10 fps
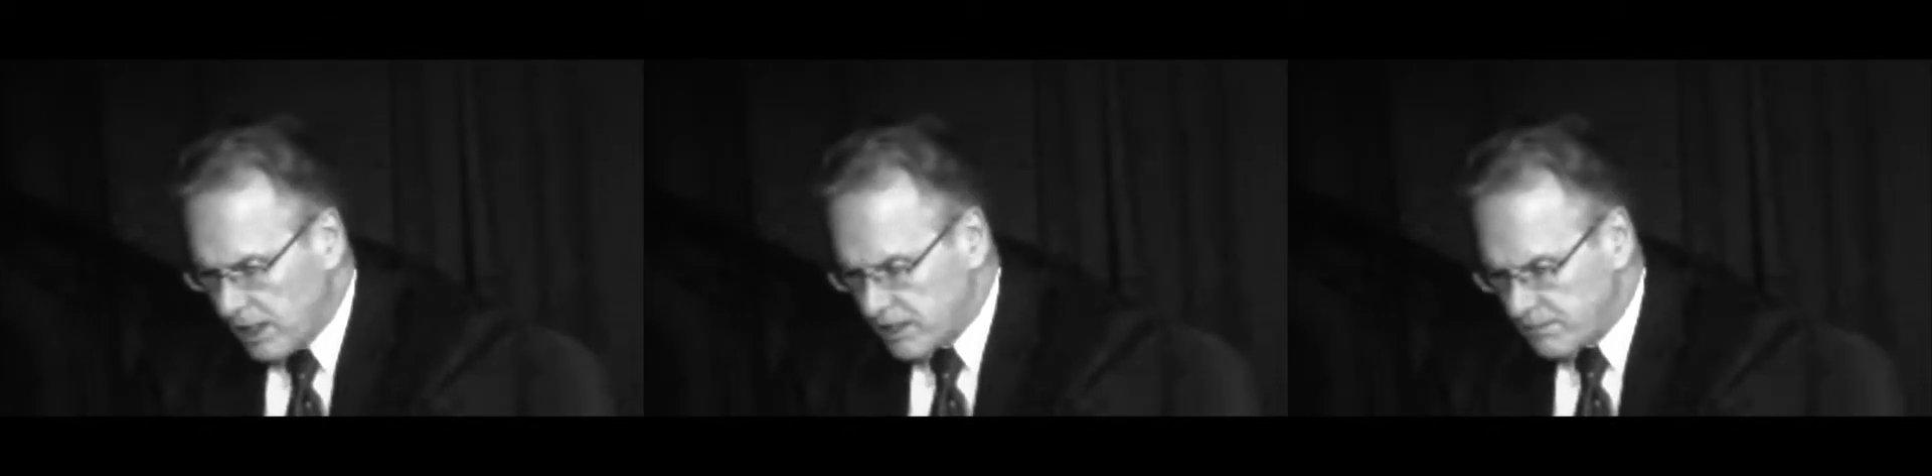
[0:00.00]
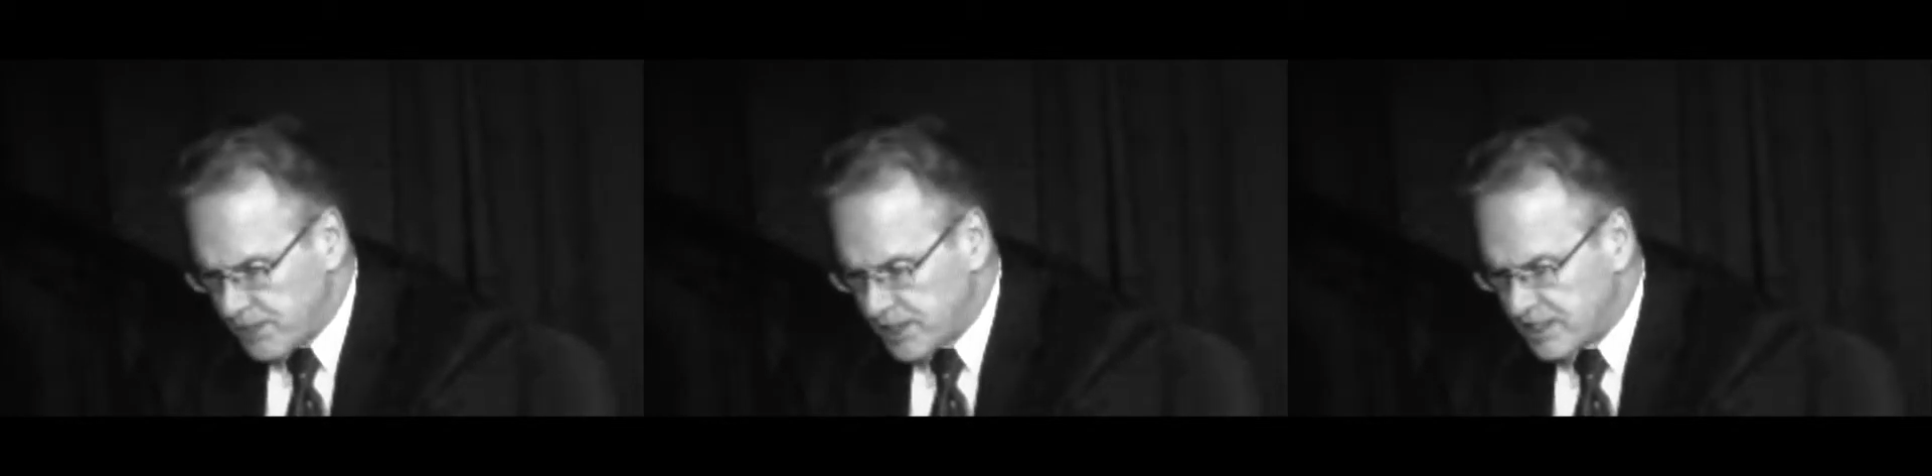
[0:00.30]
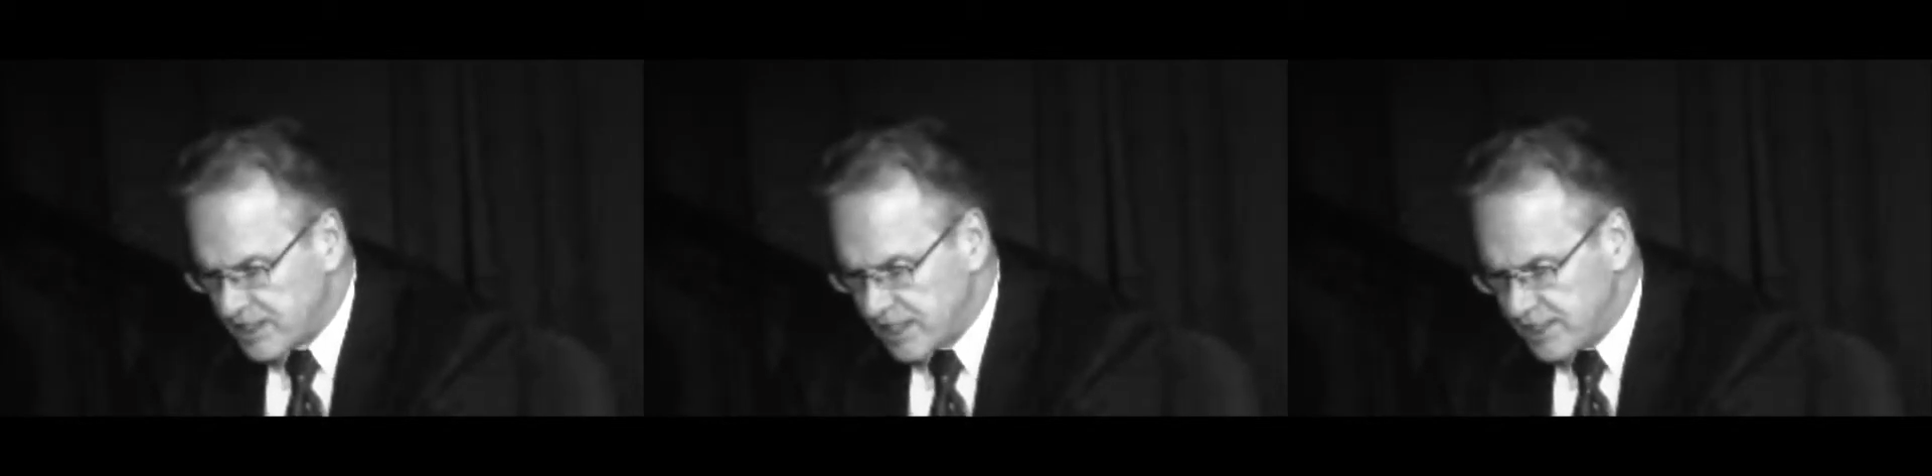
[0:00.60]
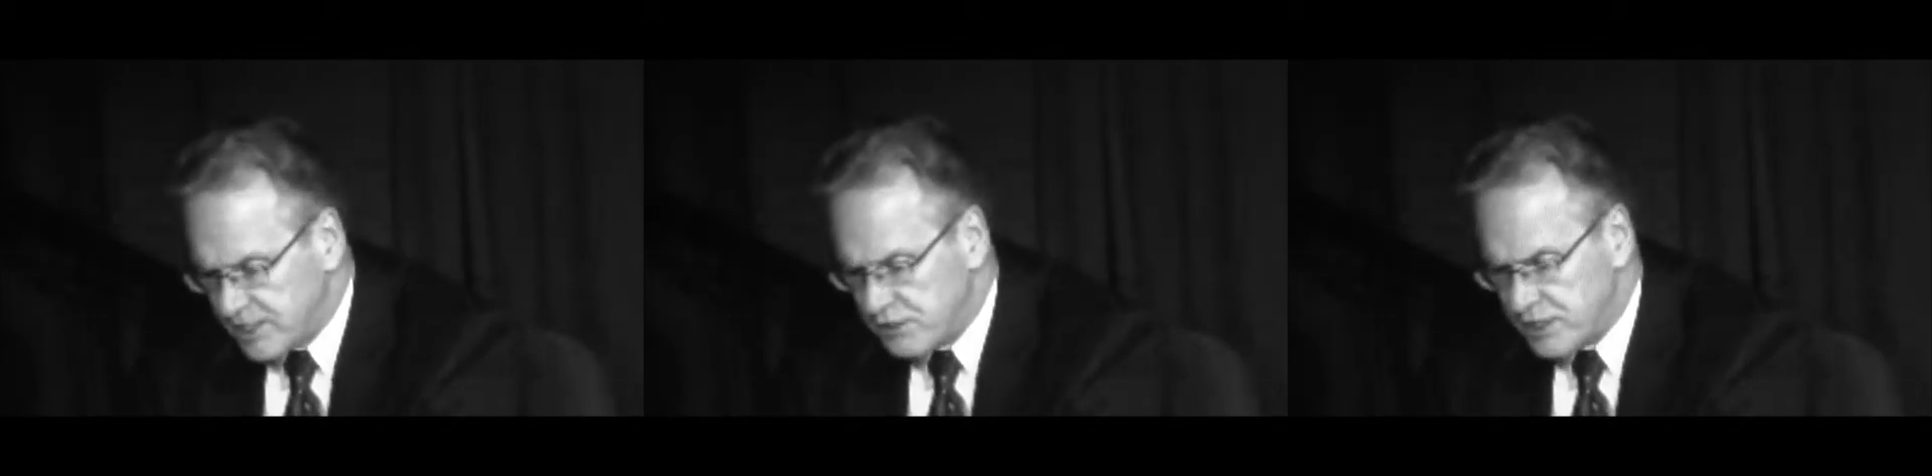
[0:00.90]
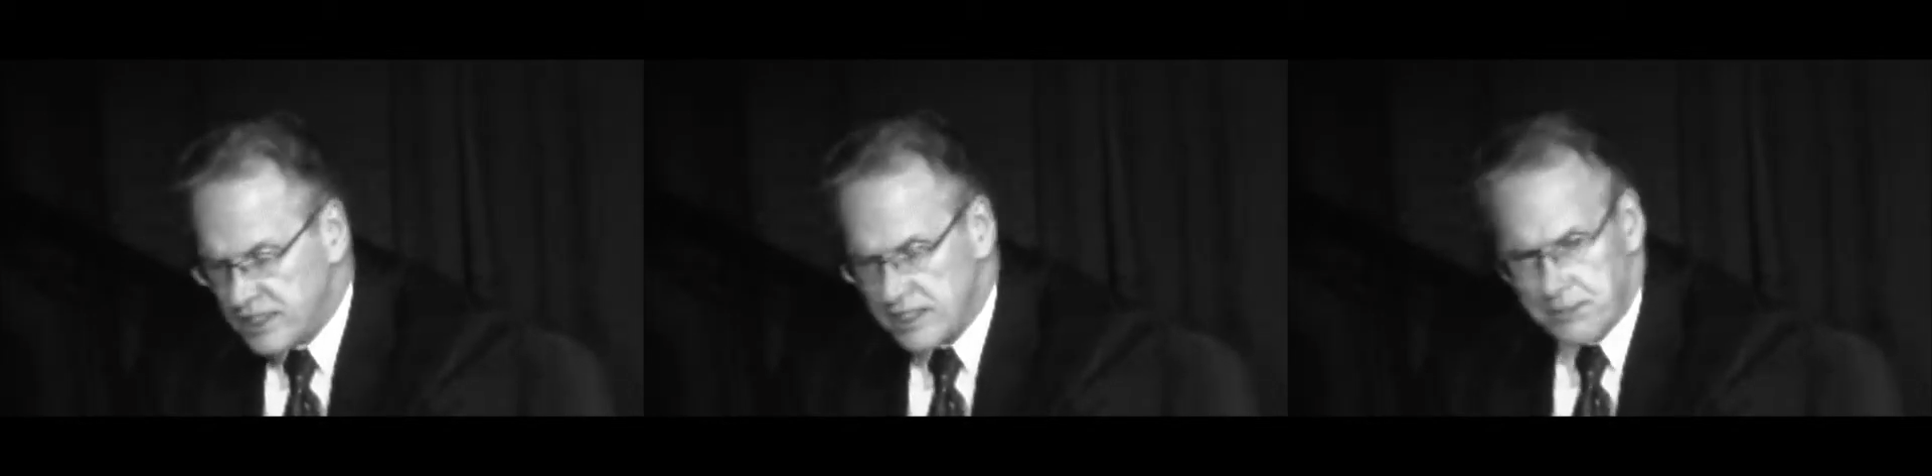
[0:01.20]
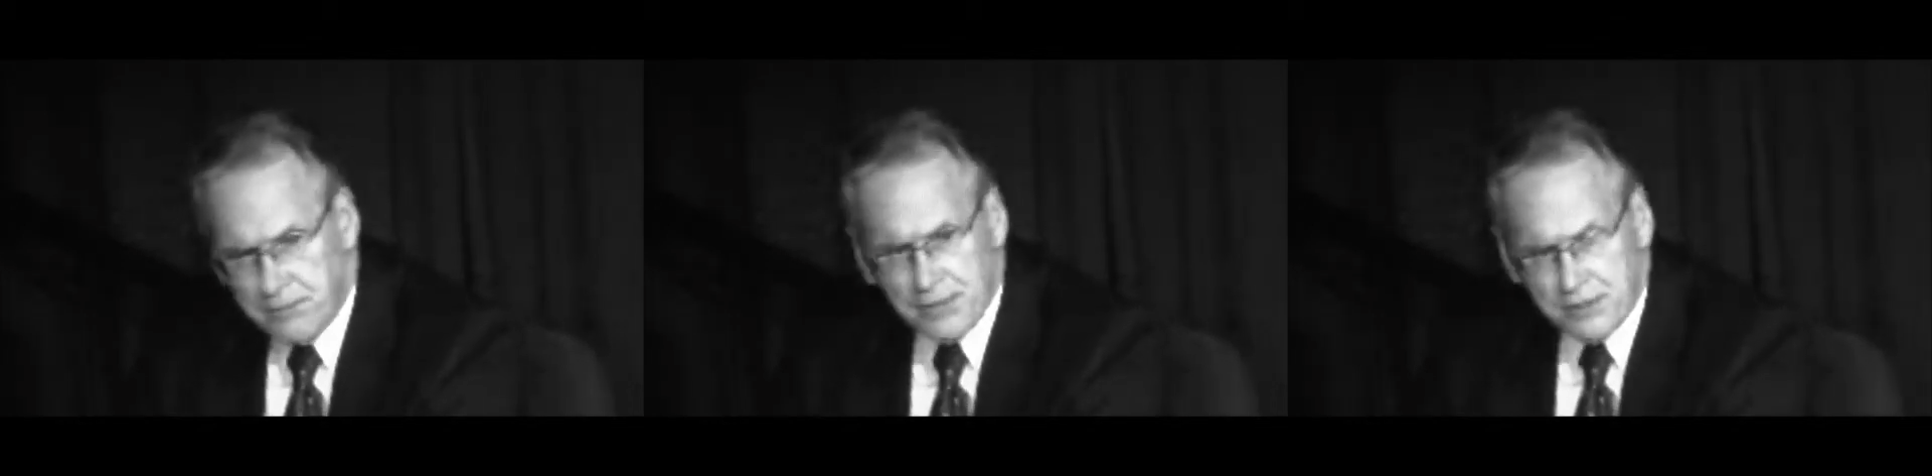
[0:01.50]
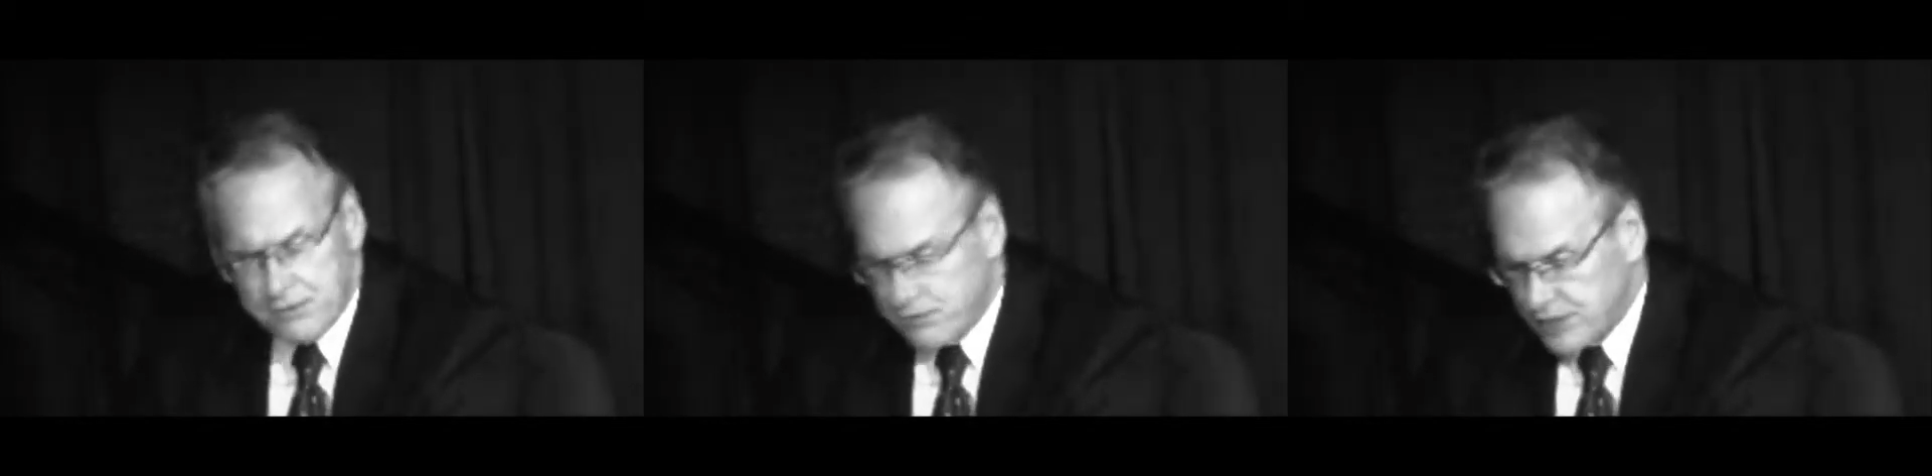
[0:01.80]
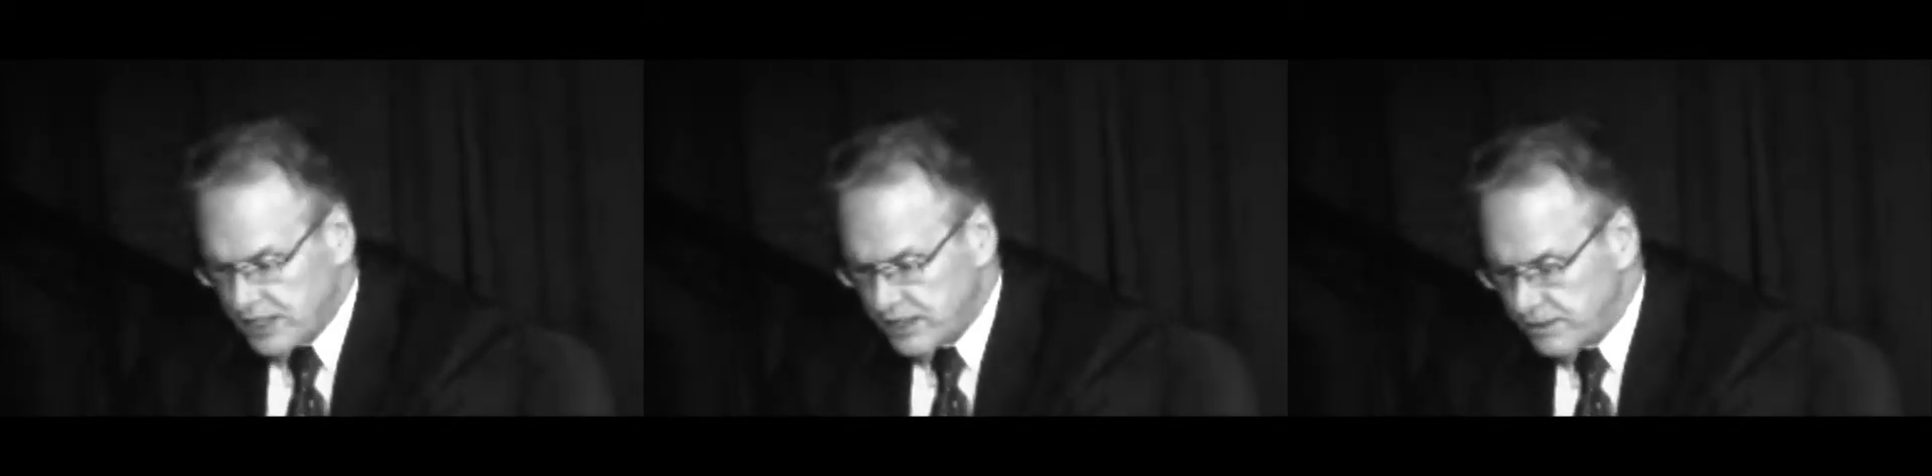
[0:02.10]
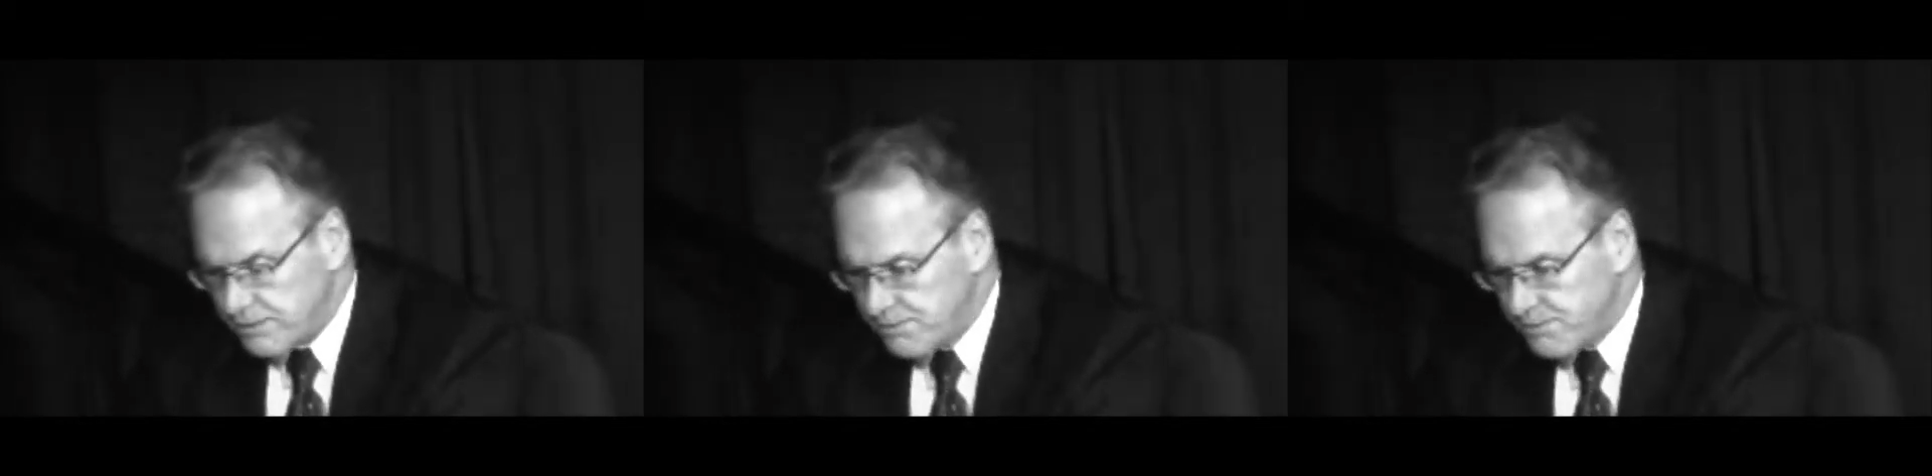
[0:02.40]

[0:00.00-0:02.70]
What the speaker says: on the business and industries, and the people of the region.